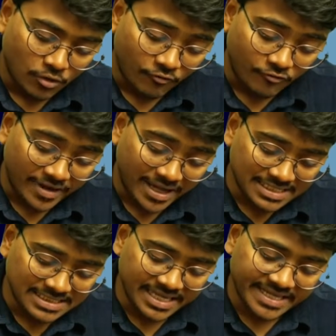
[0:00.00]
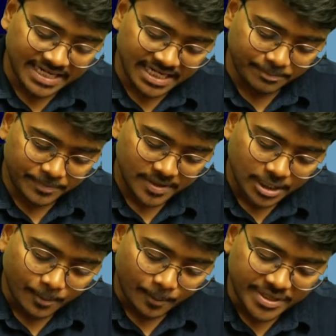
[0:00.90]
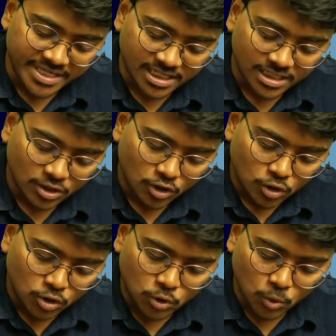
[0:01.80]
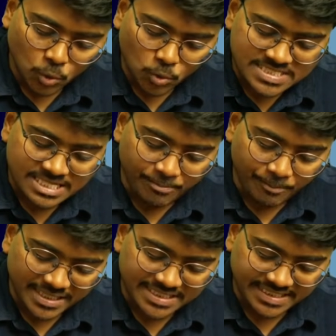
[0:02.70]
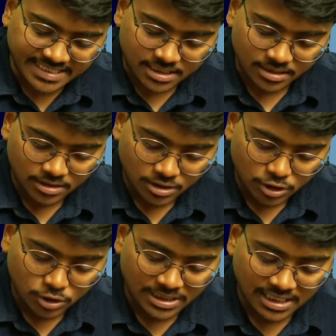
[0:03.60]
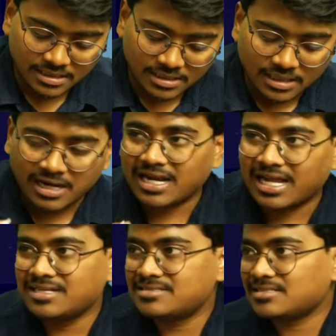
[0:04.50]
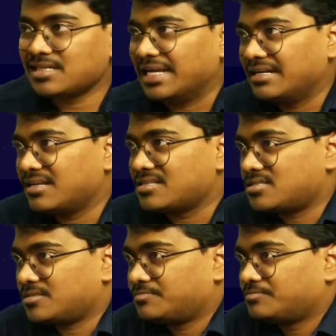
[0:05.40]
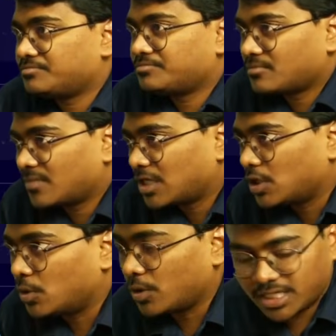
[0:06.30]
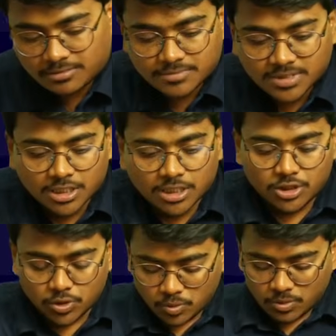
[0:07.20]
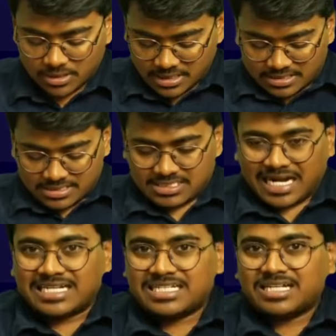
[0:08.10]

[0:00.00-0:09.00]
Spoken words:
where they end up being too sympathetic to the client's interest. Okay, you start